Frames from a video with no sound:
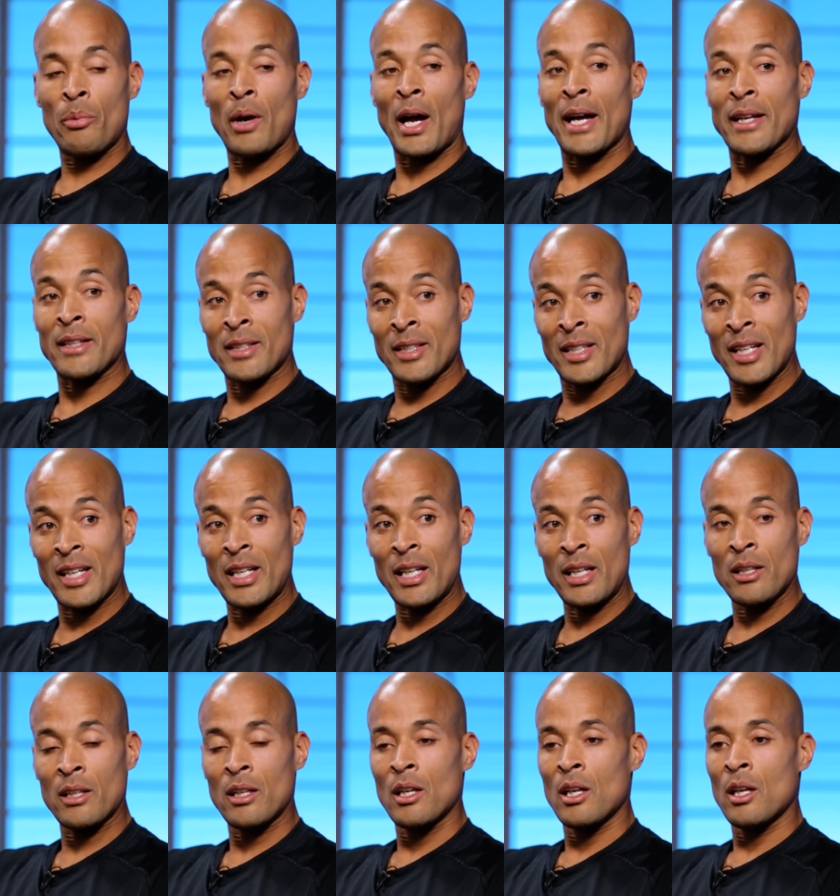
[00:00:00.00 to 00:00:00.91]
But I
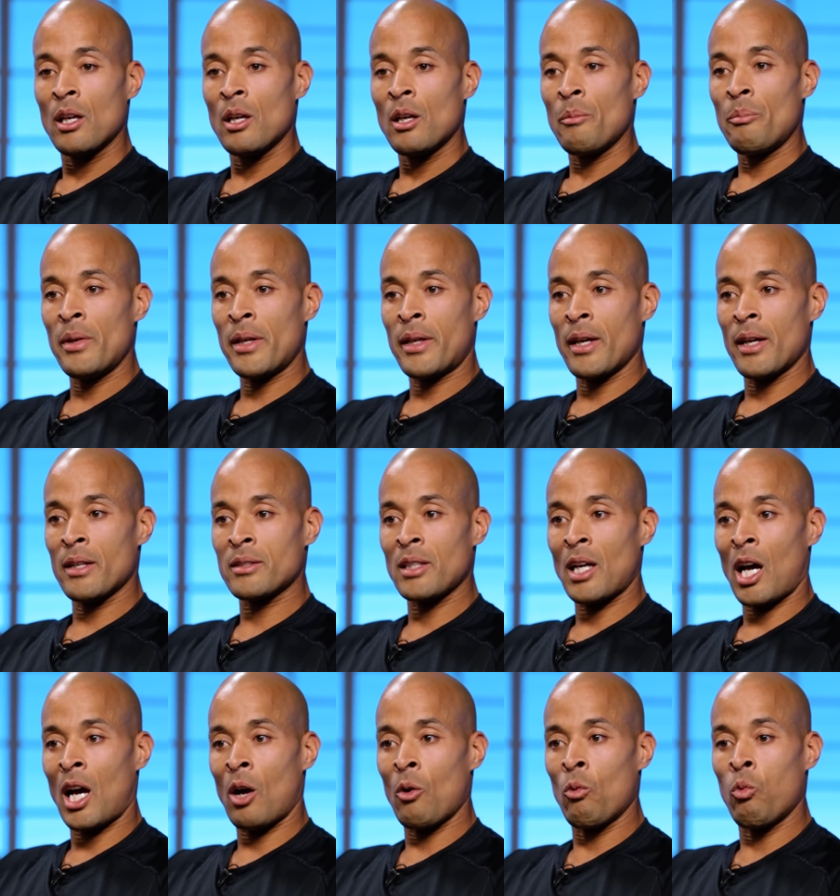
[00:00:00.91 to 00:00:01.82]
did it
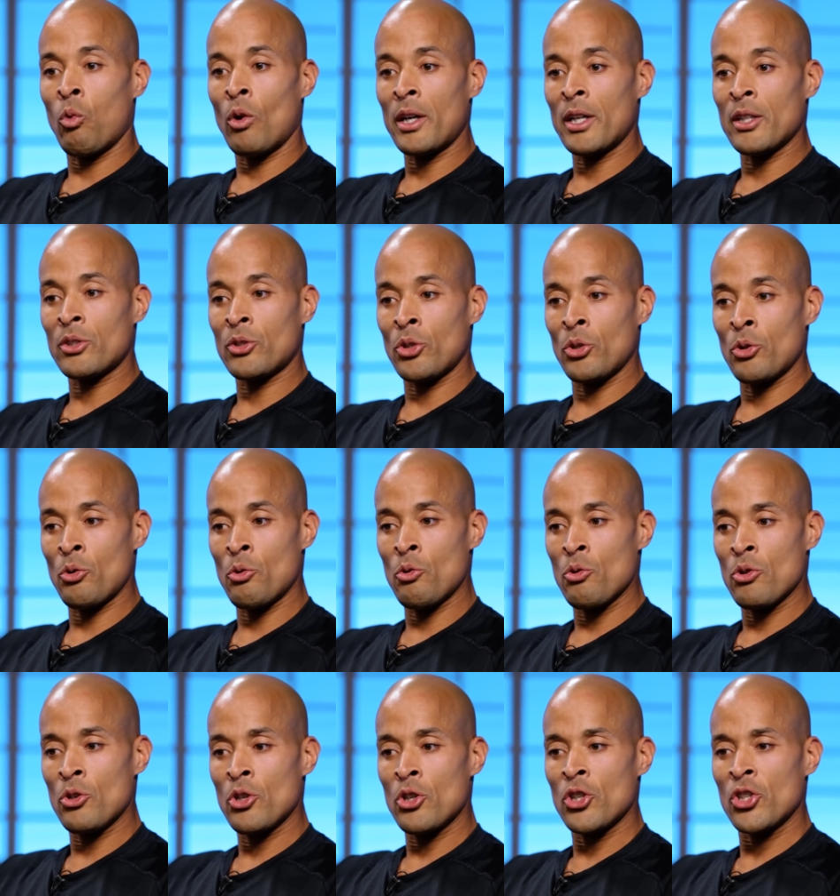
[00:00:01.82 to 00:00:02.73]
because I wanted
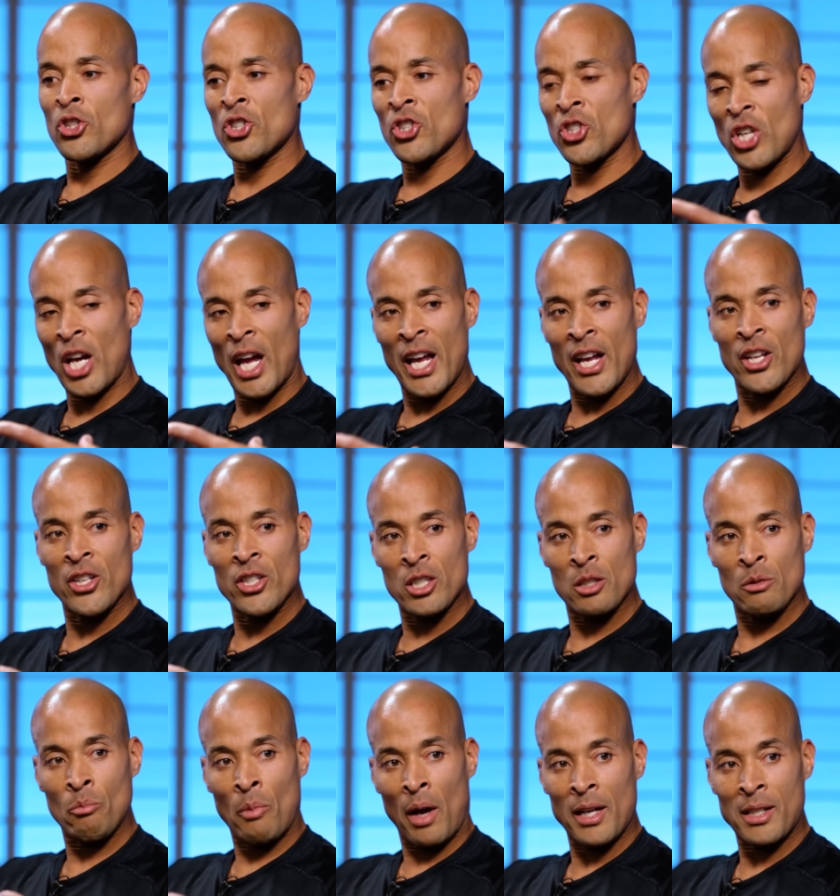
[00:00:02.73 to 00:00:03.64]
to change